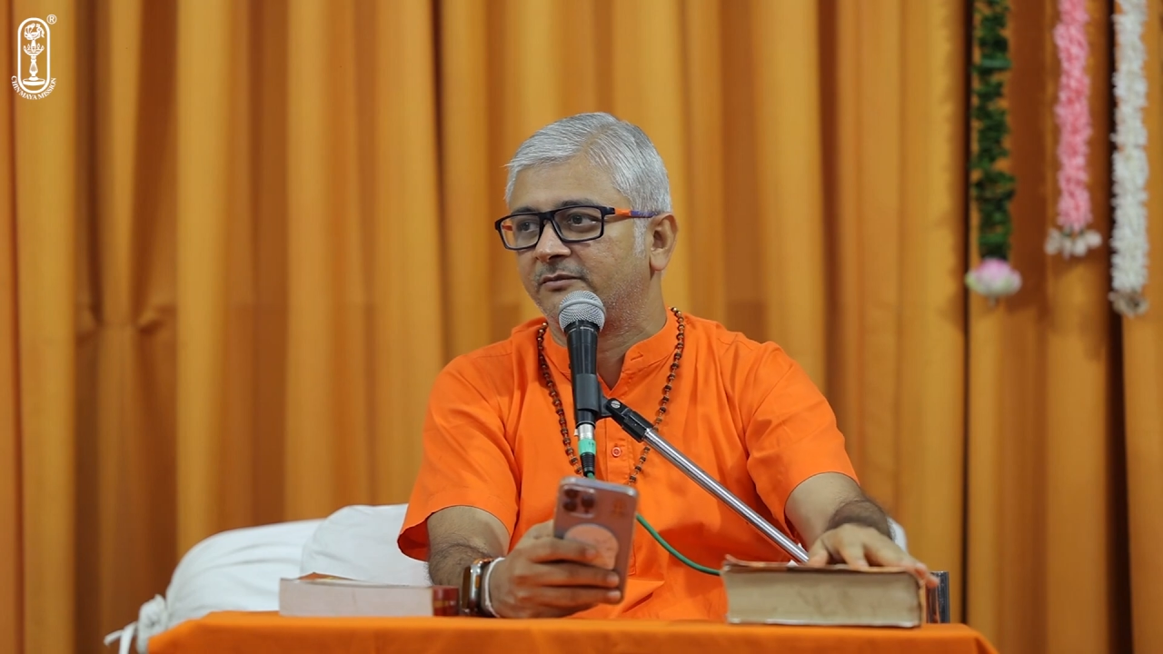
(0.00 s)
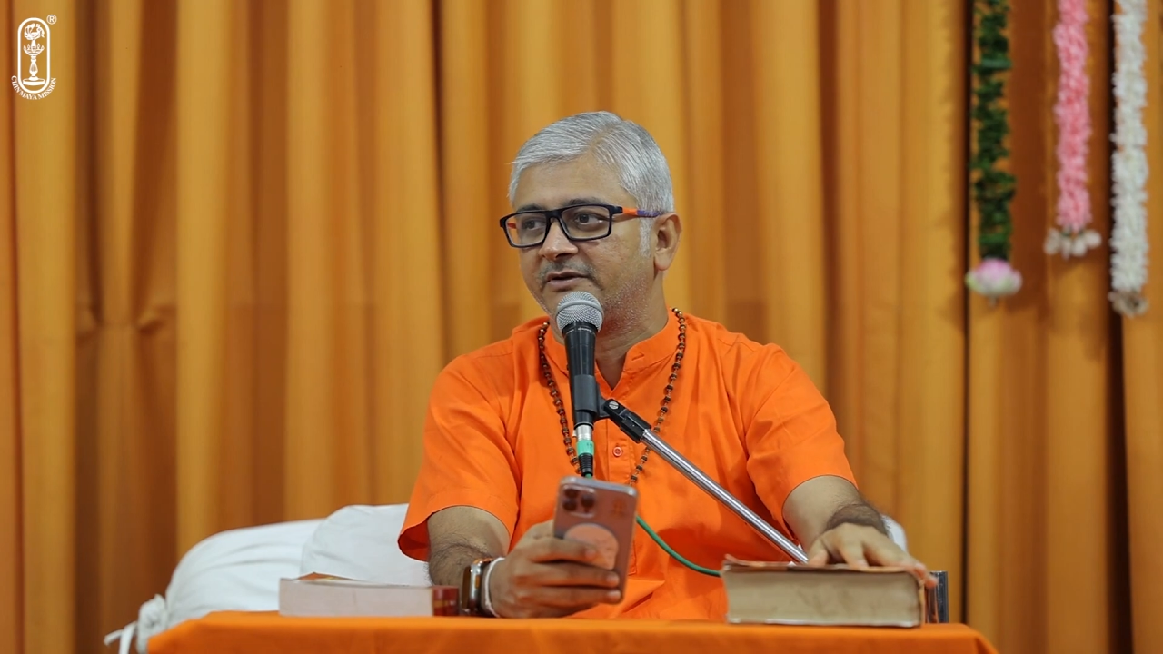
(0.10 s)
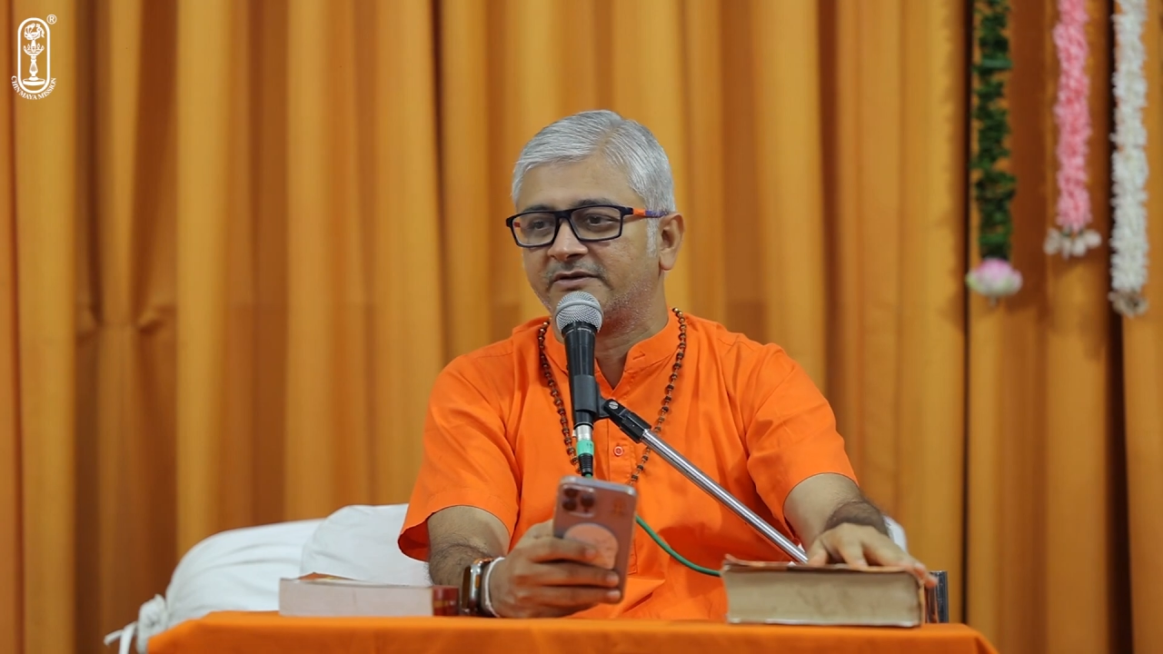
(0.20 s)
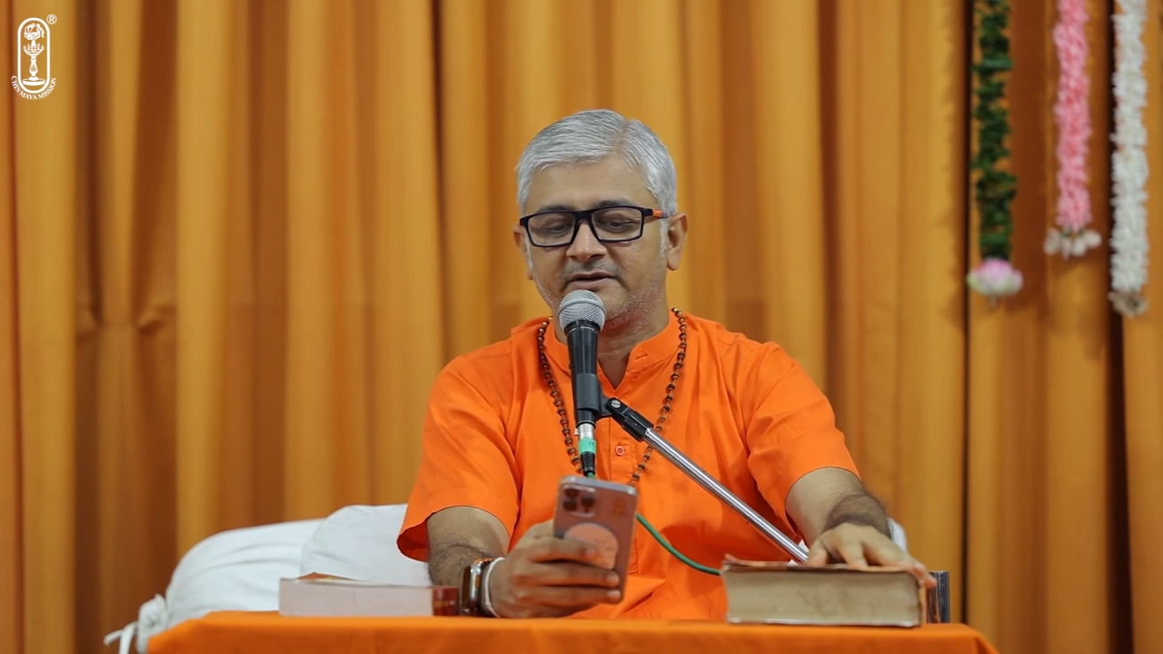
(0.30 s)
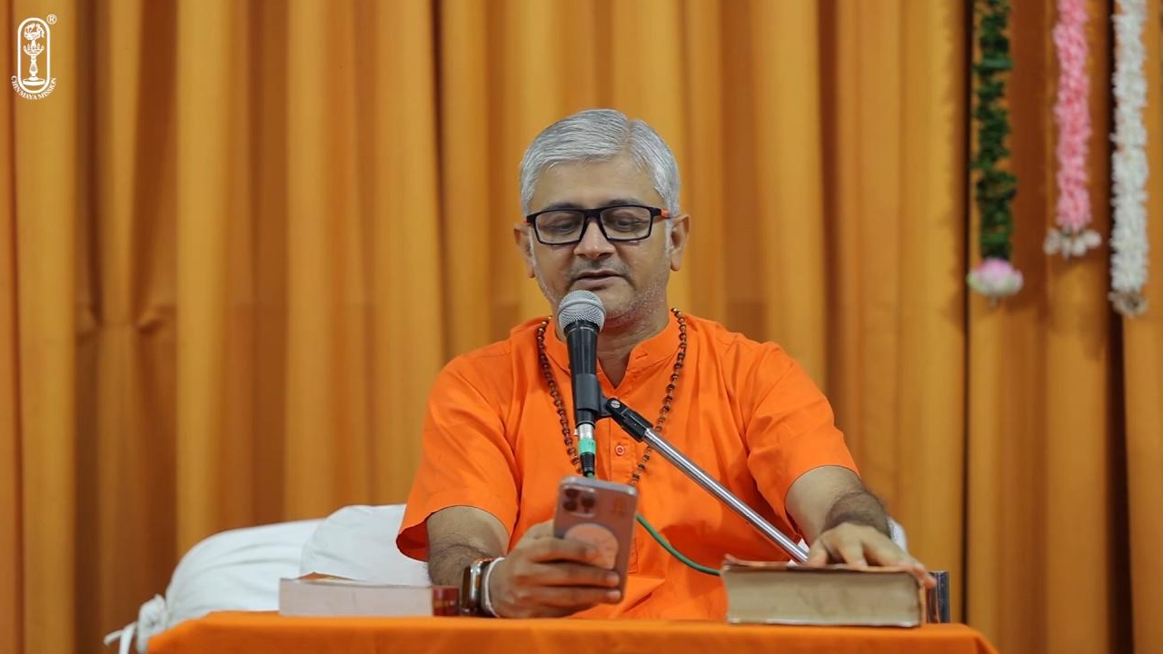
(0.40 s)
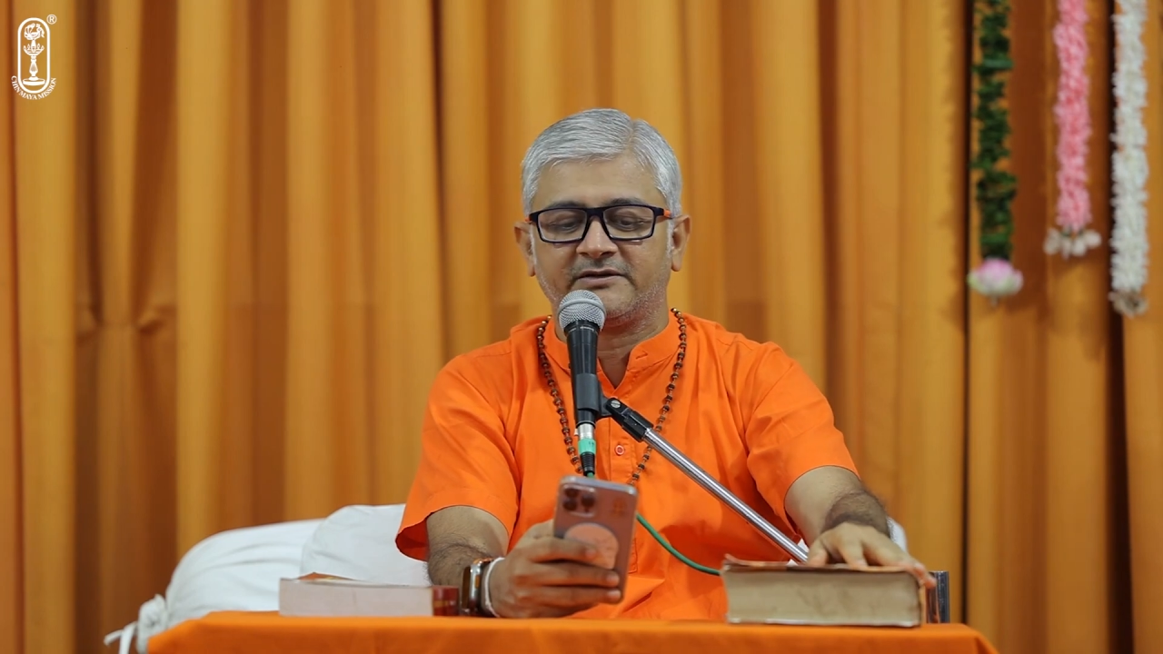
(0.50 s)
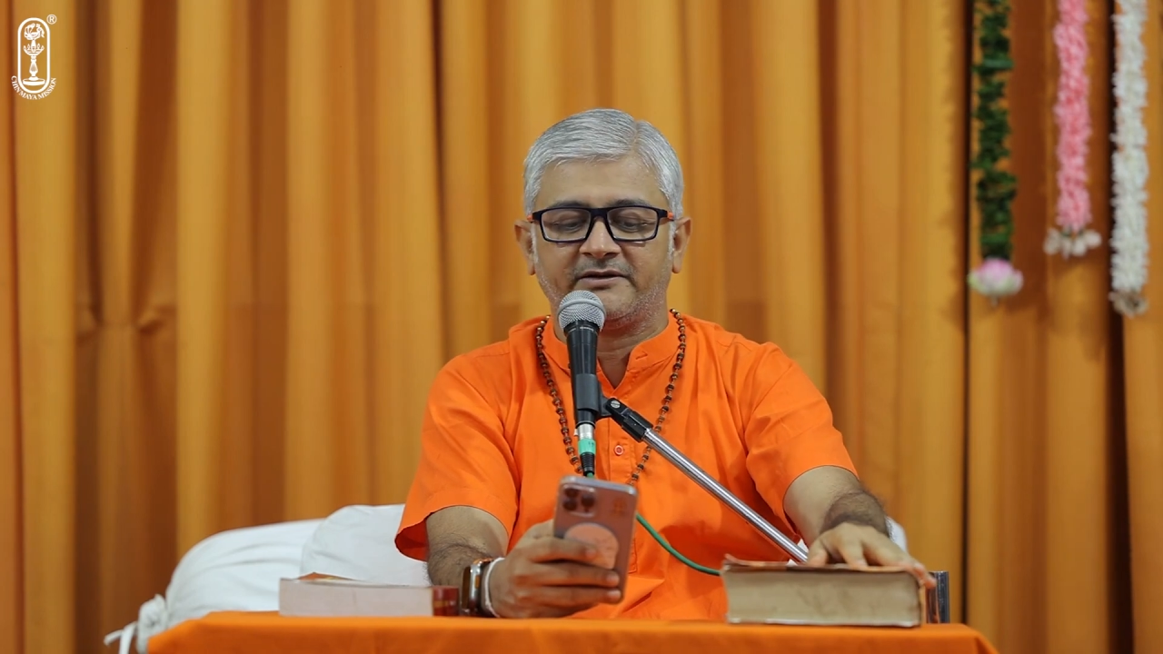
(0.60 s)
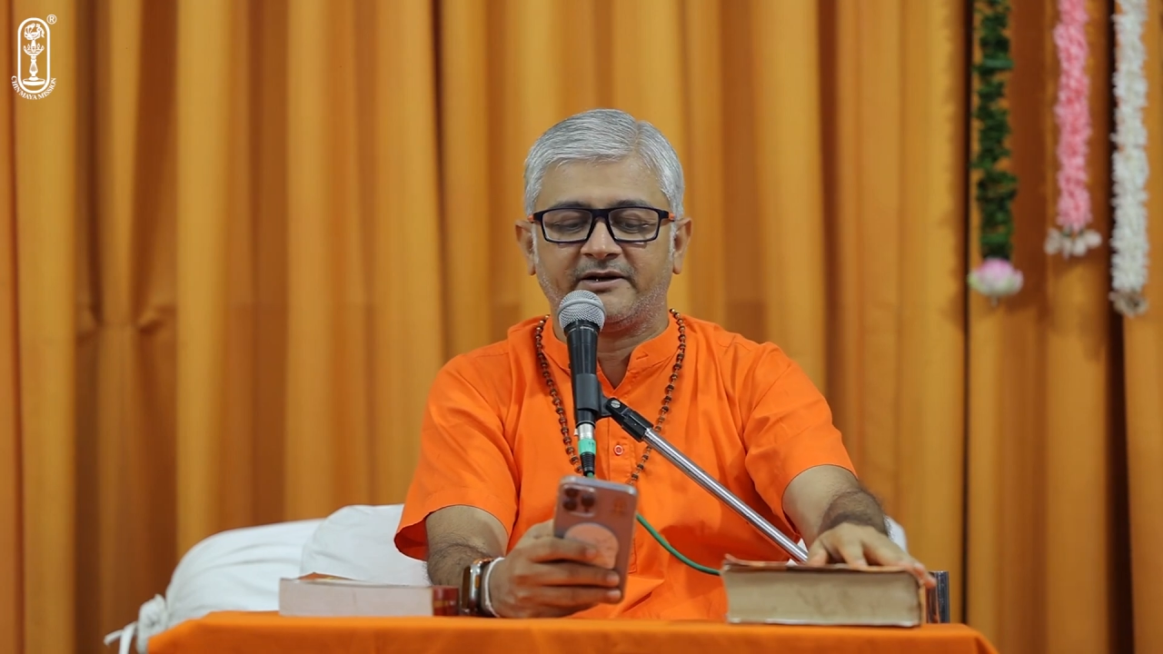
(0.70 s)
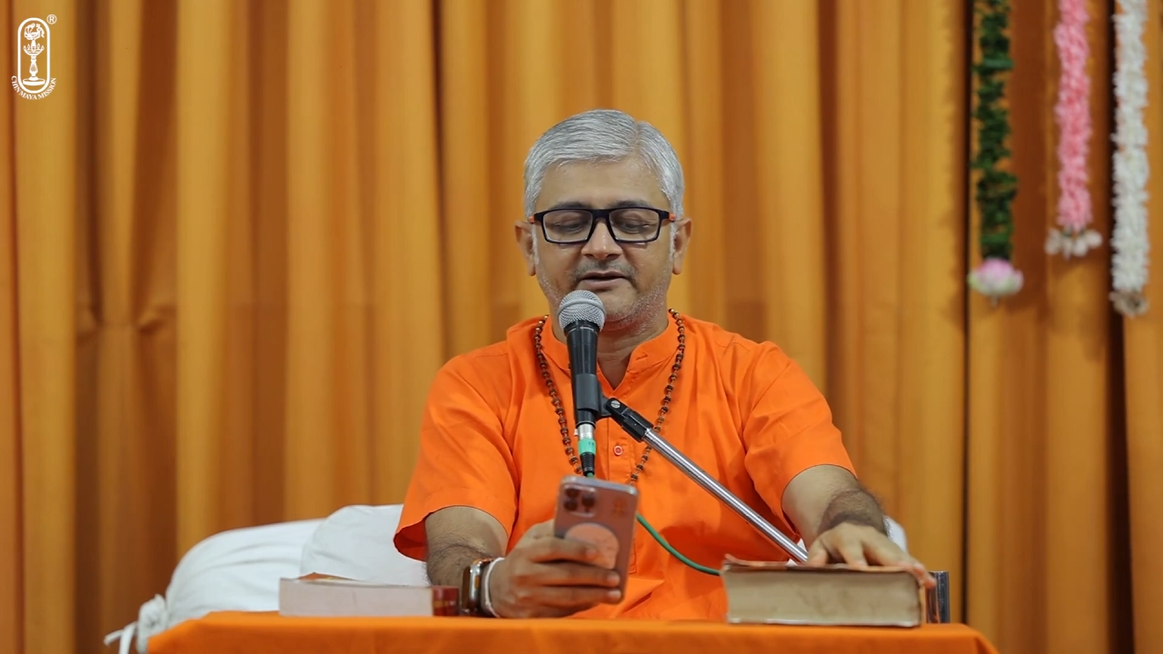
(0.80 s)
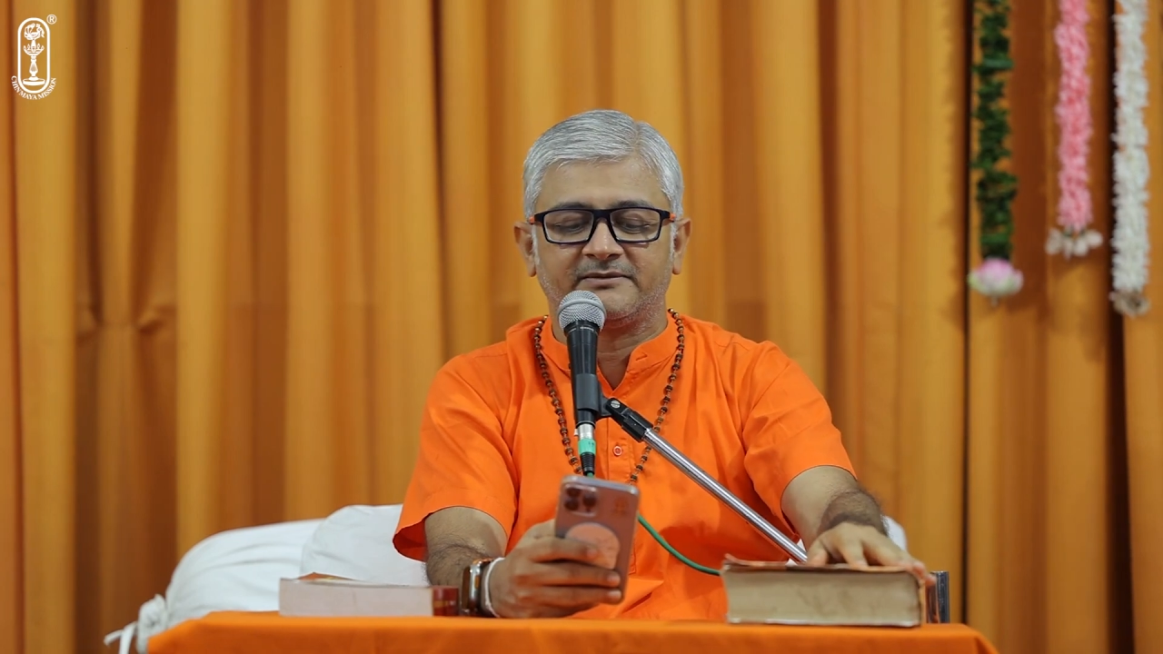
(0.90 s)
person is
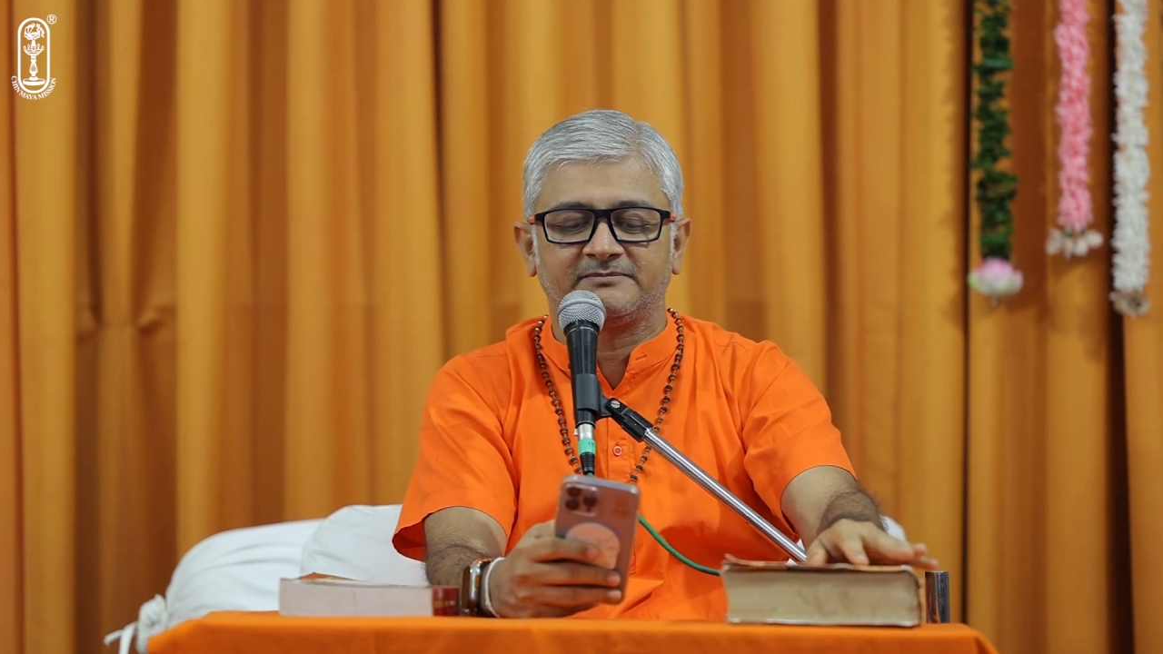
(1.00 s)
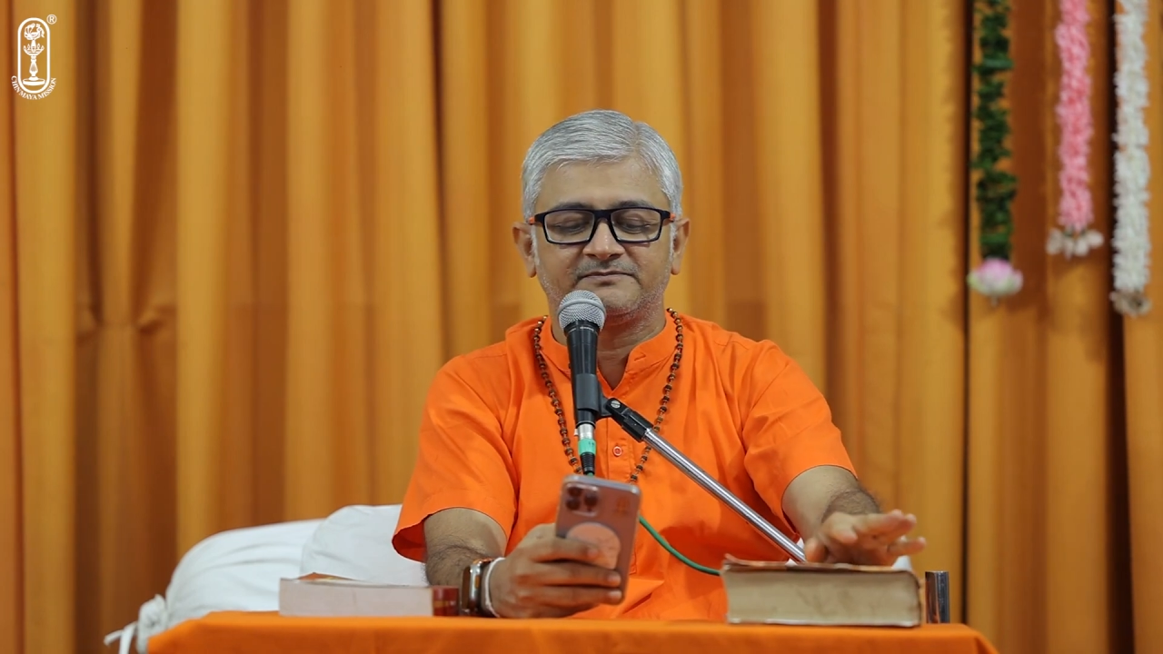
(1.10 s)
creating.